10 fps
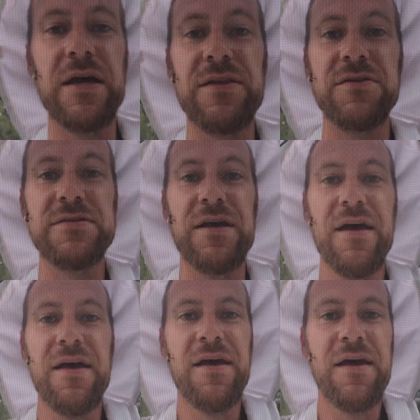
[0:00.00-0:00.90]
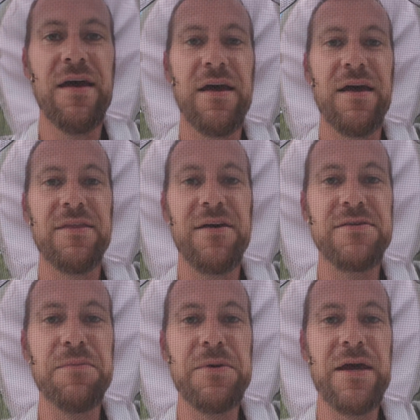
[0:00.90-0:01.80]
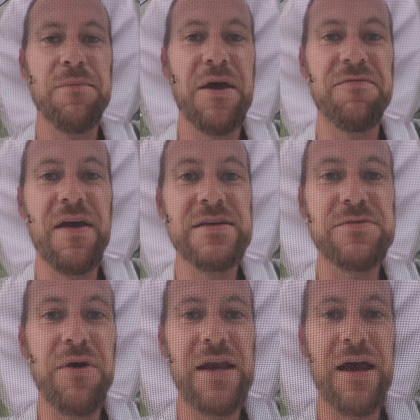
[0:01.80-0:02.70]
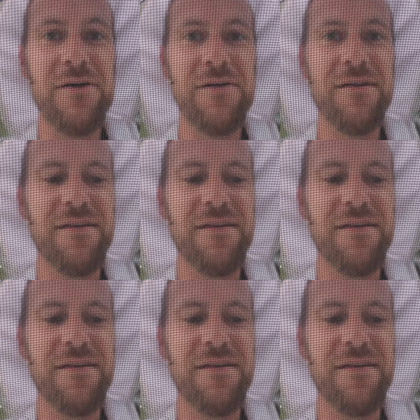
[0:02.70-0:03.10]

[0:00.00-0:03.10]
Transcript: And there's, there's a bee on my face right now.